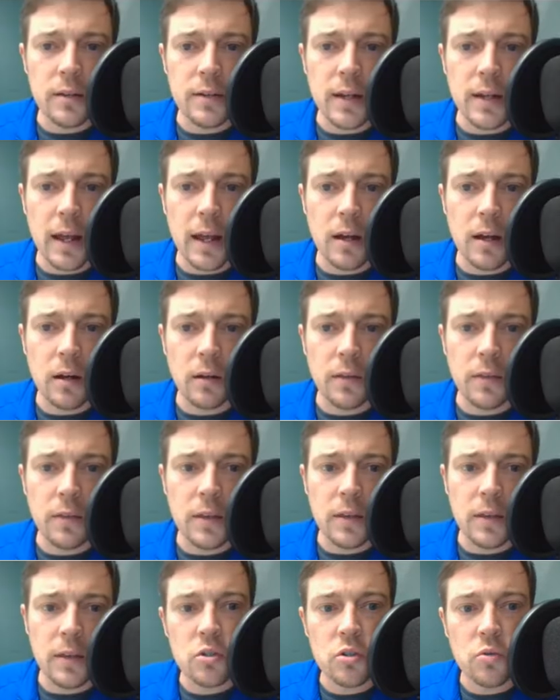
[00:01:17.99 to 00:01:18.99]
down
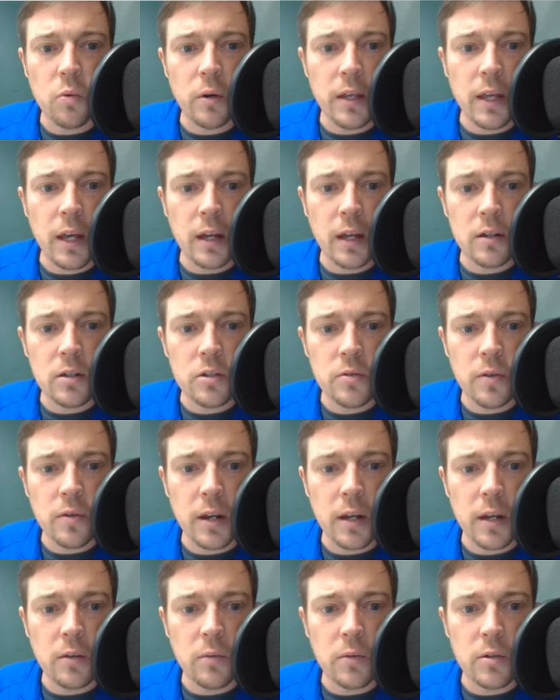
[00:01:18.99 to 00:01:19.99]
this 20-ounce
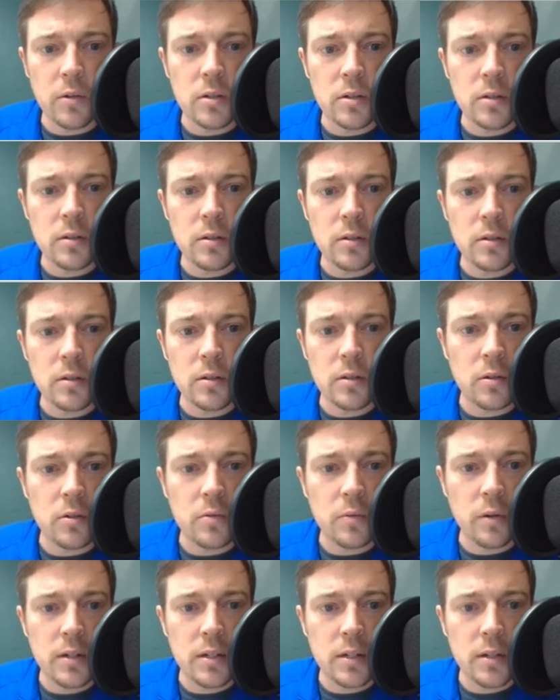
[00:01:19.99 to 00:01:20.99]
drink, which, is
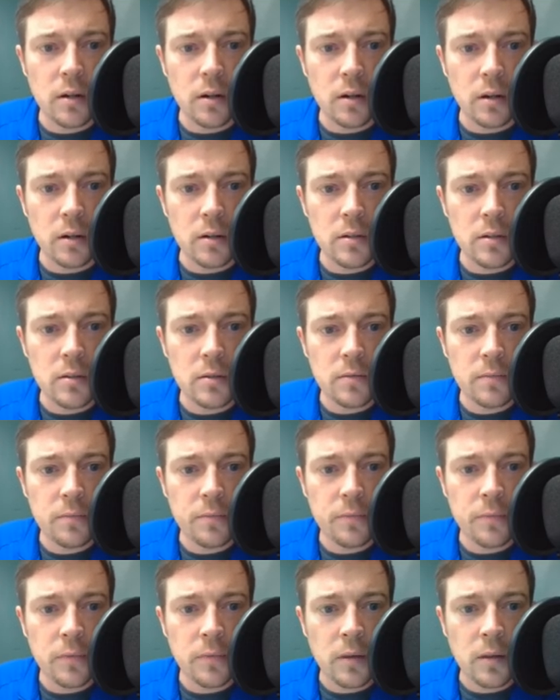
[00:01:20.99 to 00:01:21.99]
where he starts.
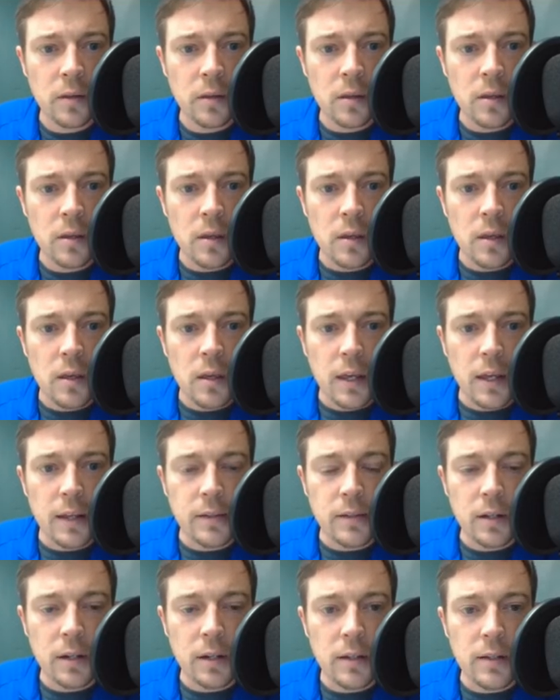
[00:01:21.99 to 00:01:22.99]

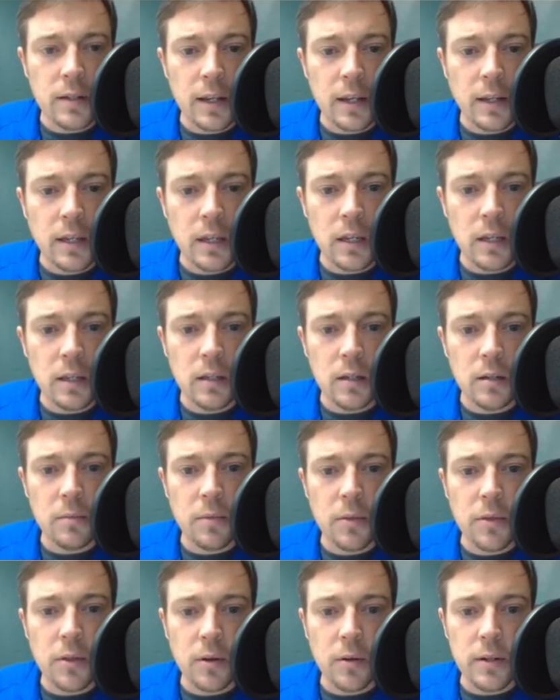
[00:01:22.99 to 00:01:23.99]
It's going to take
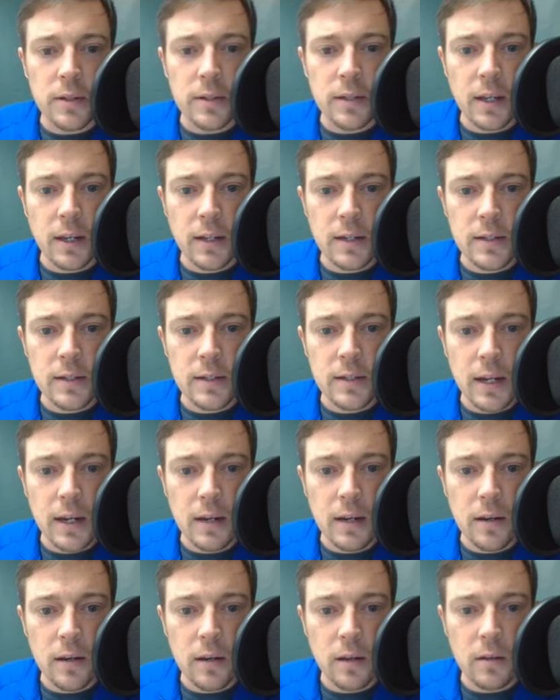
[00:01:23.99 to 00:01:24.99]
him 30 seconds to get
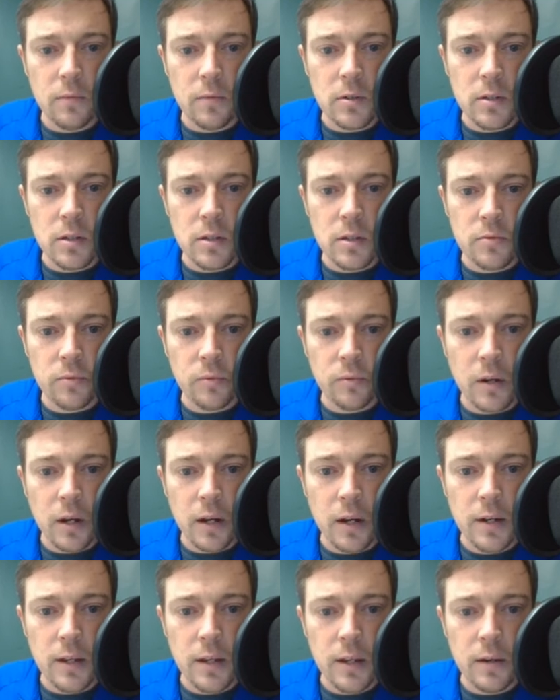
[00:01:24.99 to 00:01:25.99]
it done, which is
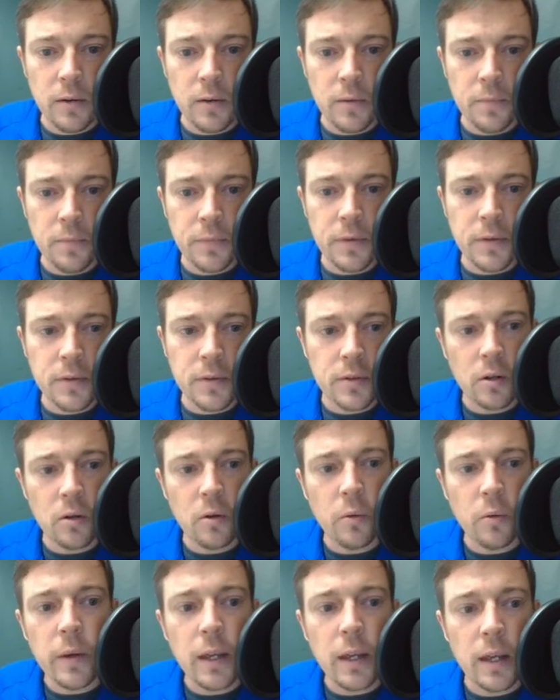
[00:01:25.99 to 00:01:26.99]
right here. So
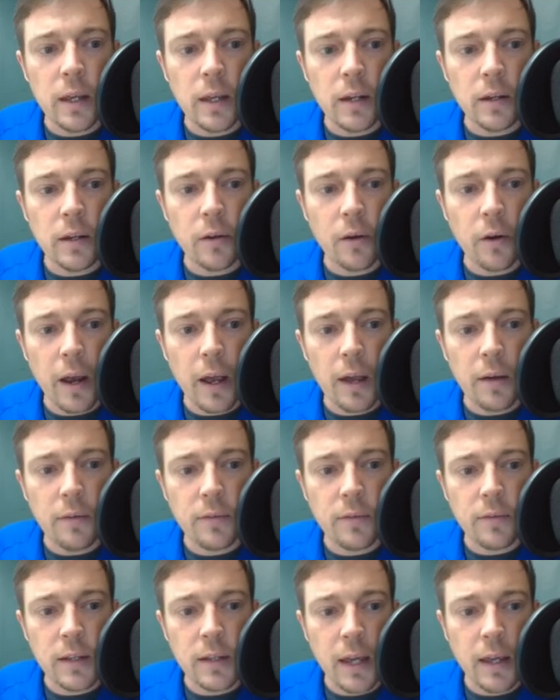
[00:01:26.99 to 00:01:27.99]
we can
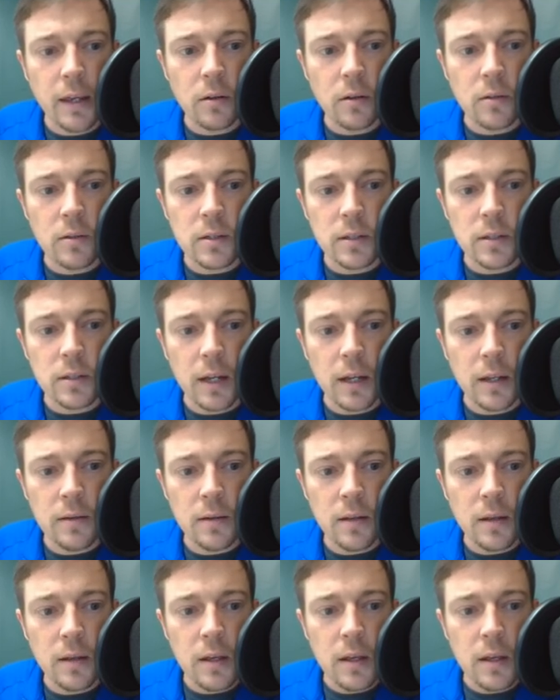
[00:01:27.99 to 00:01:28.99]
graph Diego's line
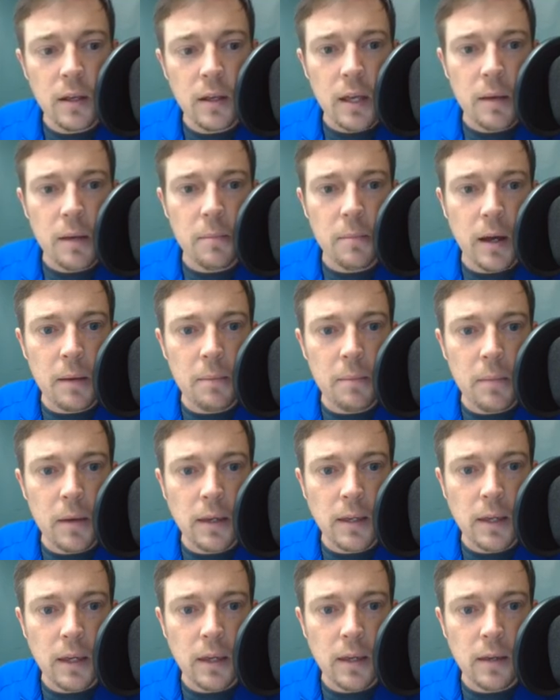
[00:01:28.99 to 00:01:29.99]
by
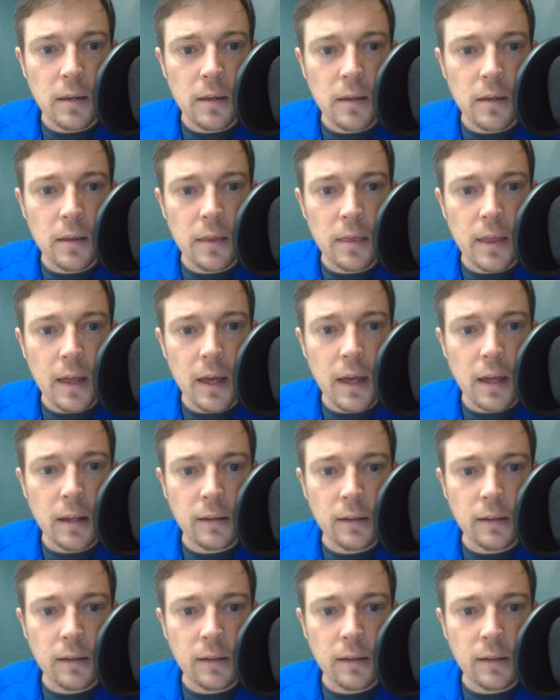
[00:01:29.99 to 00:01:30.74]
making that,